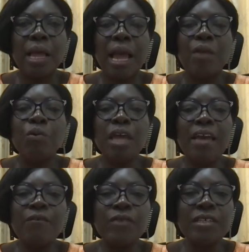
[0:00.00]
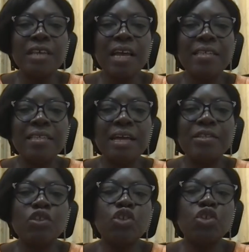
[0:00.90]
And we emphasize
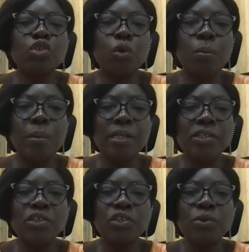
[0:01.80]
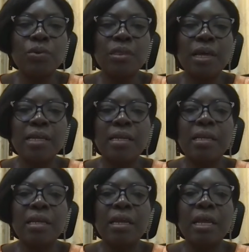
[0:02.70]
that so much so that
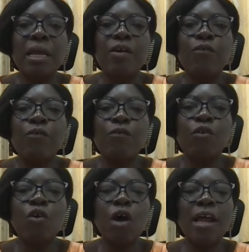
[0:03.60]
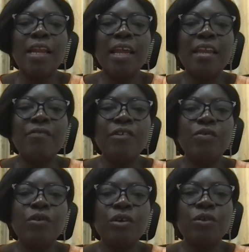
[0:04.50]
for an
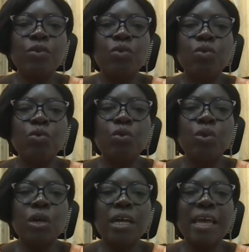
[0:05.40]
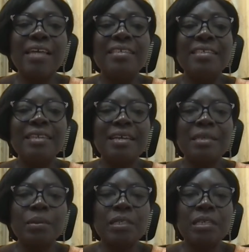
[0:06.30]
individual who gains
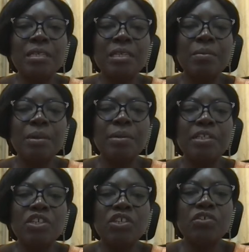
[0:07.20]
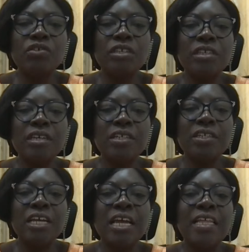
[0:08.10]
expertise in implementation research,
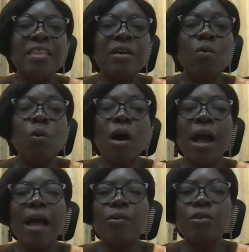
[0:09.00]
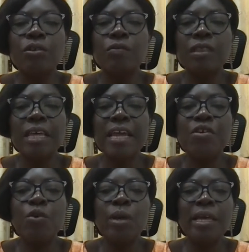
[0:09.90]
they walk out of there
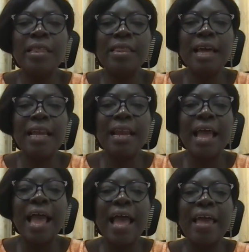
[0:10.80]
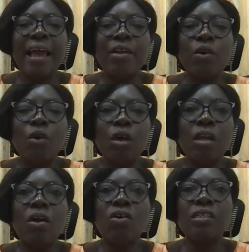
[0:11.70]
knowing that I can
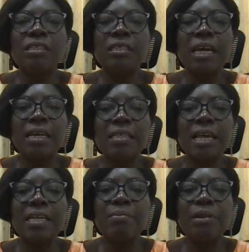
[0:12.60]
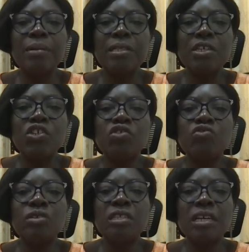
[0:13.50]
only conduct an
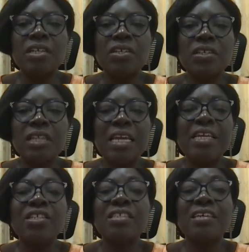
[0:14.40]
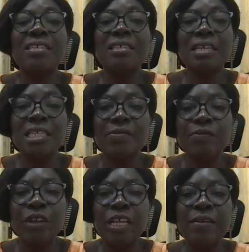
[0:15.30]
implementation research study
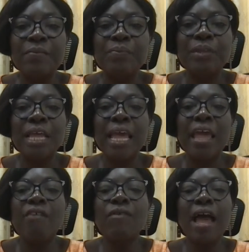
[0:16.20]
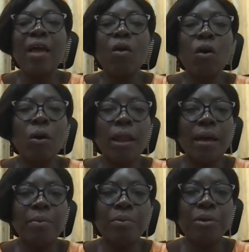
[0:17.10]
successfully if I
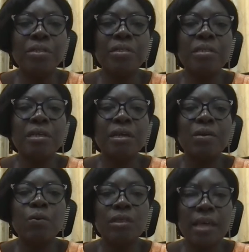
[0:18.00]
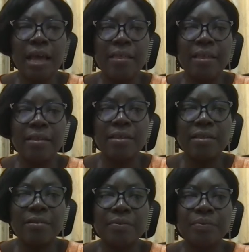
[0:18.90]
collaborate with others.